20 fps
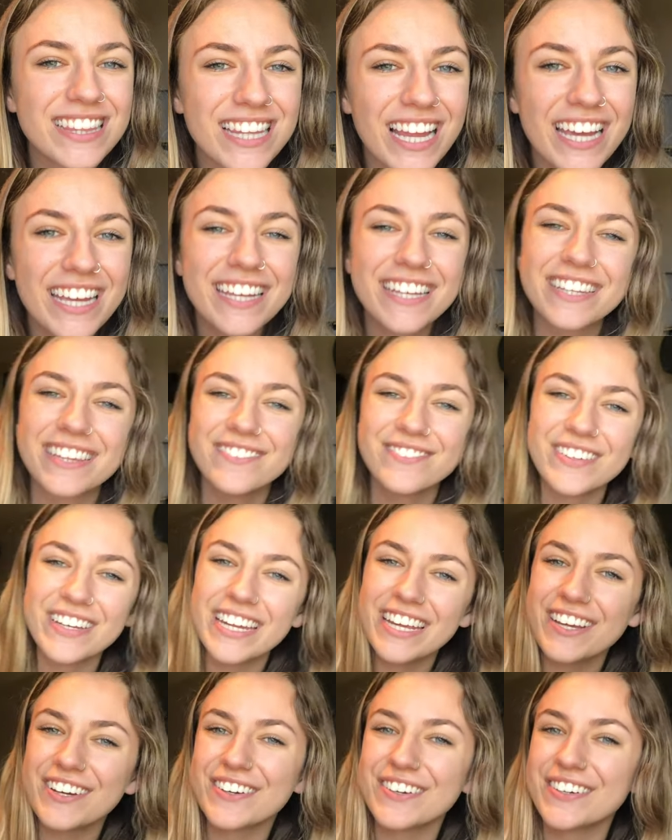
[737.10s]
Like the
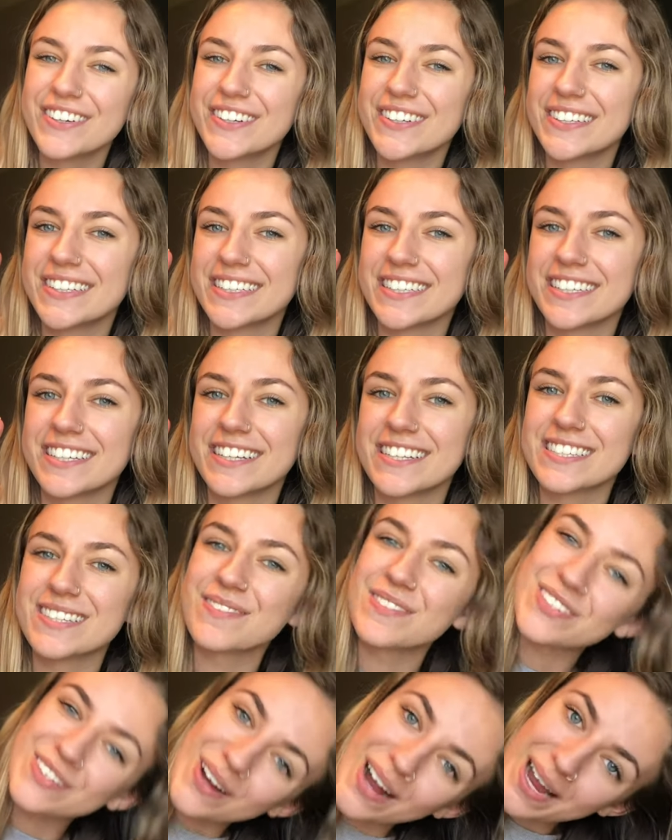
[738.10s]
video.
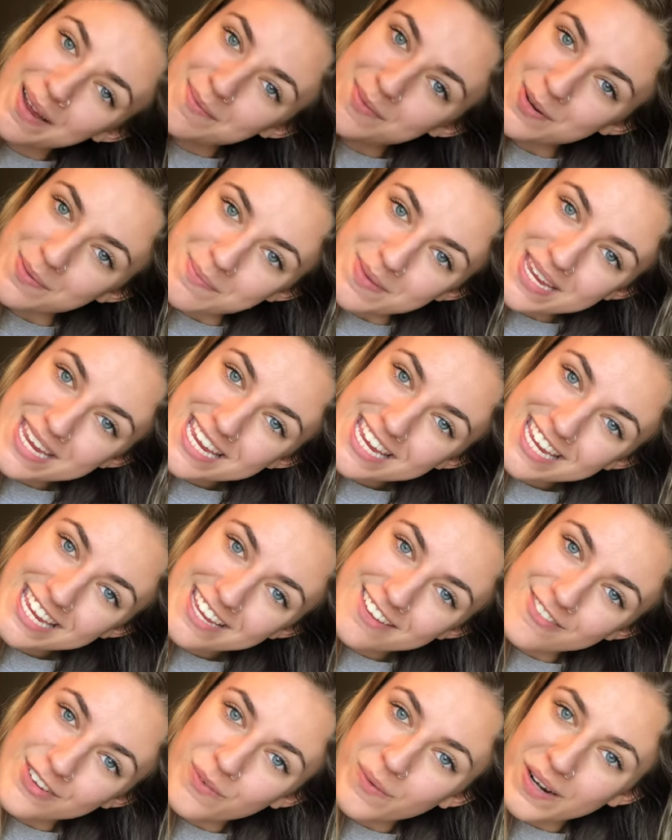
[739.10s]
Subscribe to
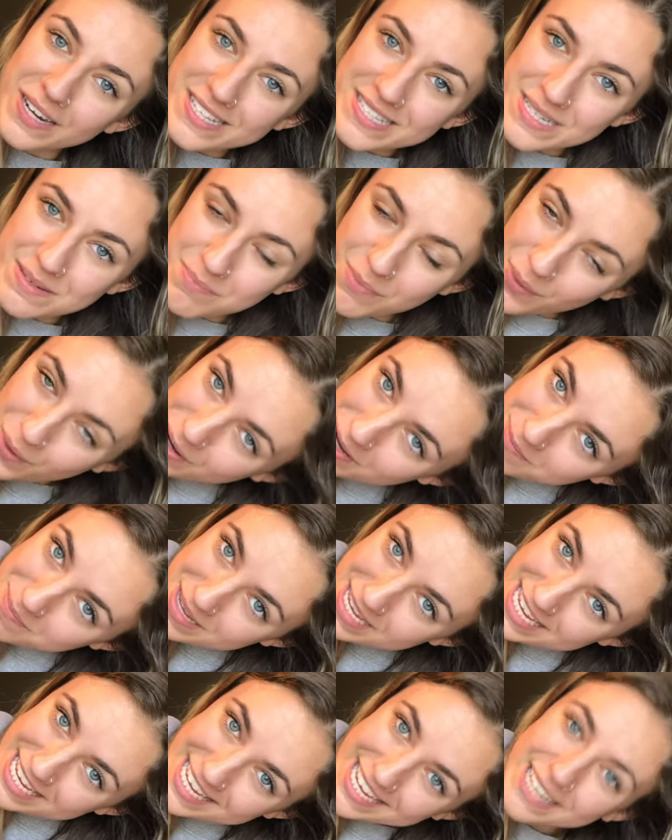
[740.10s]
me if you want to see more of
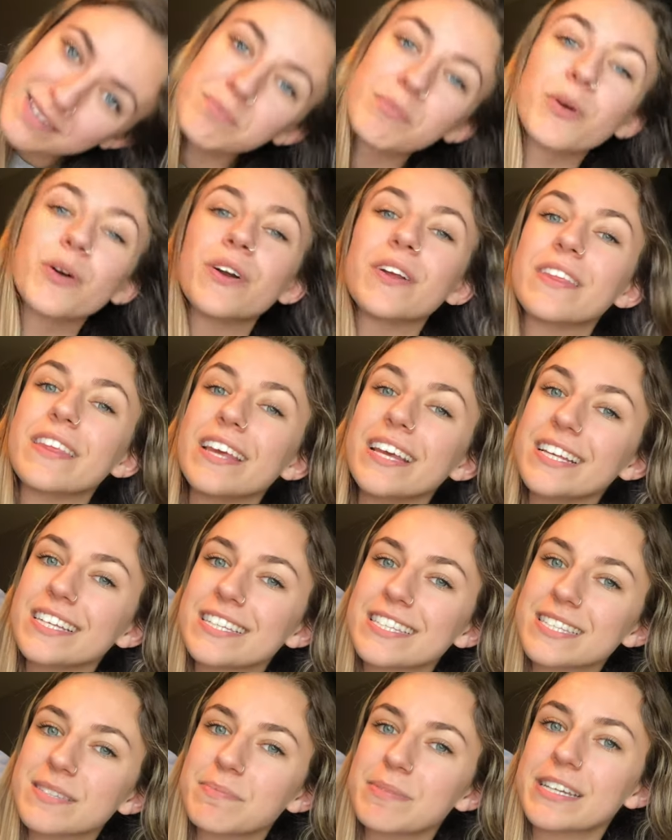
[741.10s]
me and more of
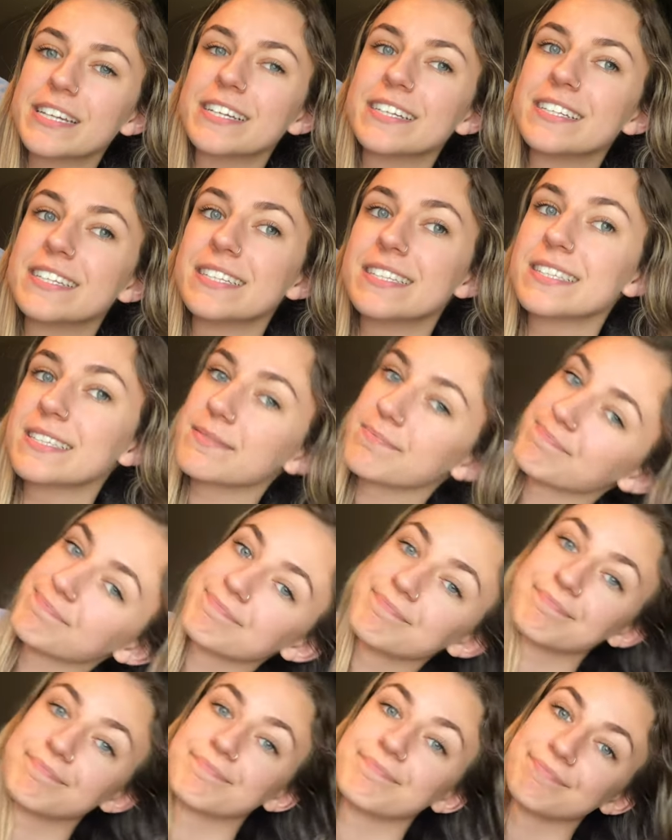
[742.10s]
this, because
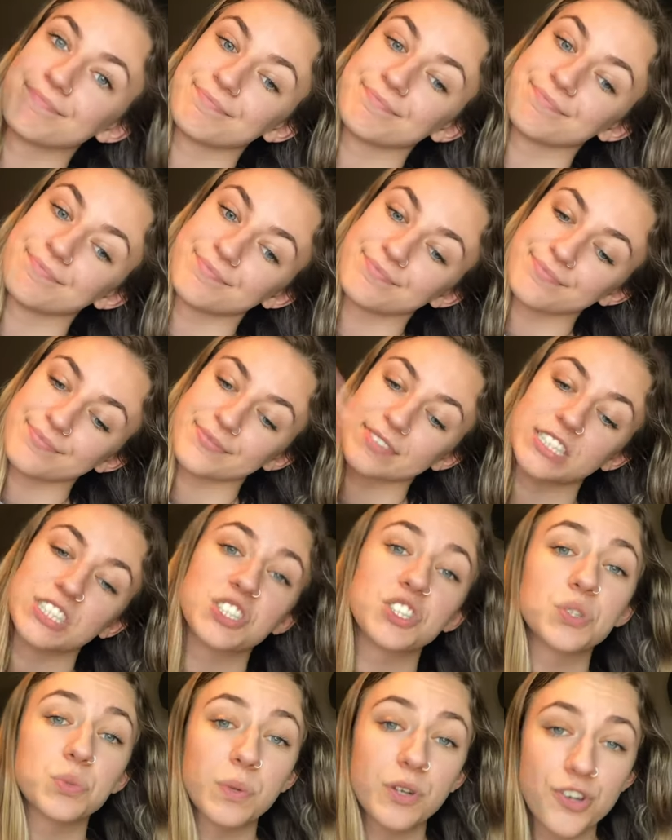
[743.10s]

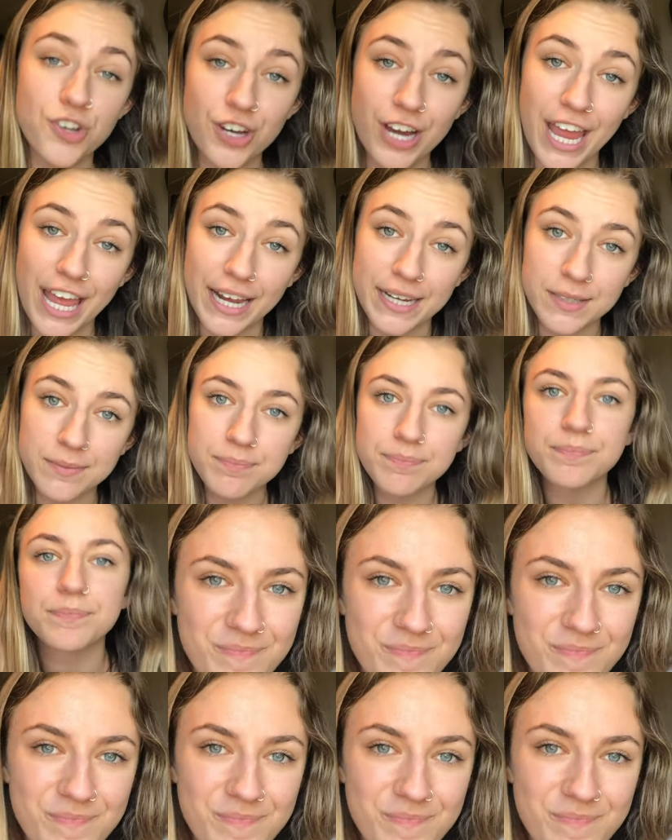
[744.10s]
this is what you're getting.